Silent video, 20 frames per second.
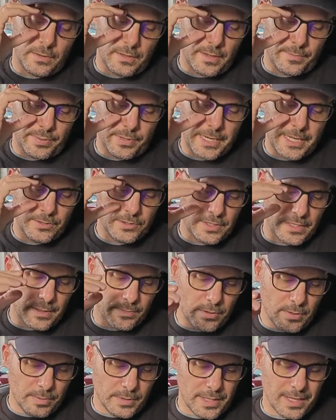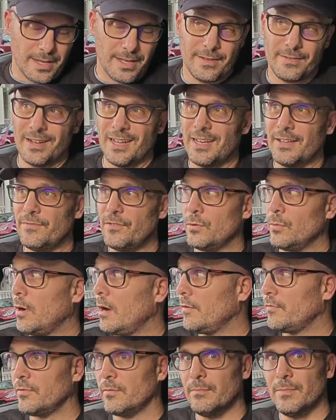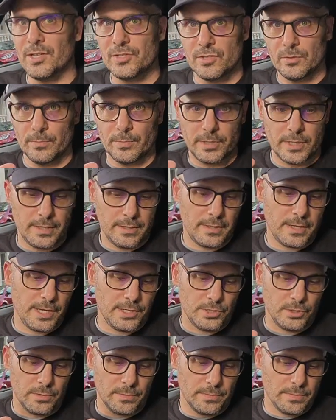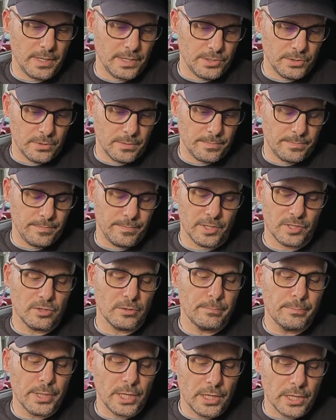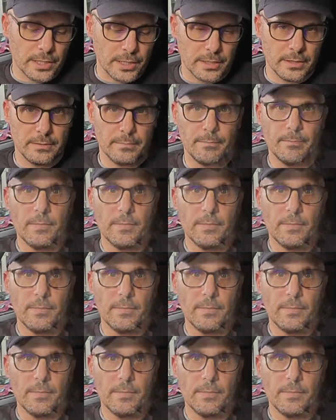I'm pronouncing that properly. And if you are from Musselburgh, I do a Musselburgh.